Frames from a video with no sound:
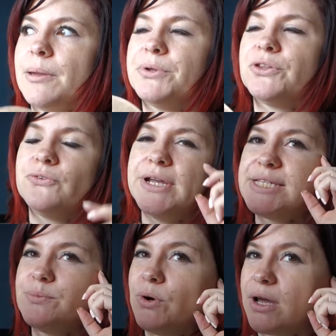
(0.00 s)
but the
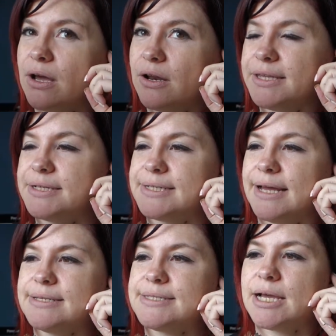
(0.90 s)
reason why I like the
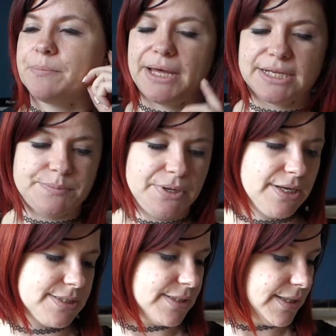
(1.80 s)
Dansack bags
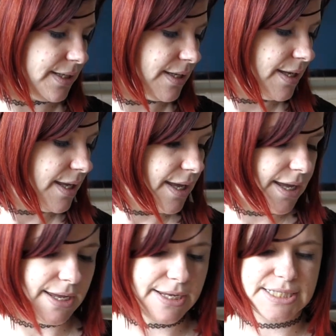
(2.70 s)
personally
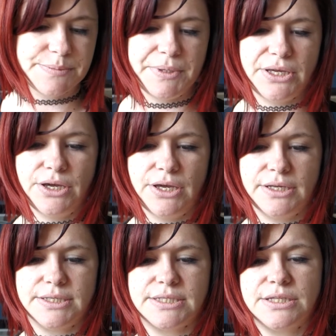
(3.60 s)
is
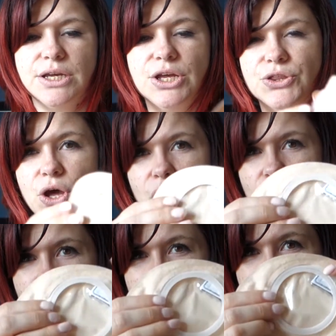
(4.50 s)
because the
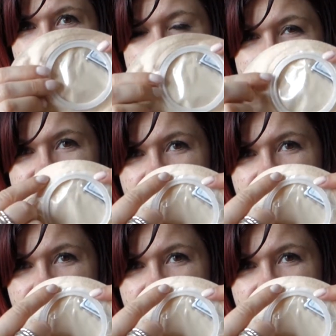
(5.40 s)
hole that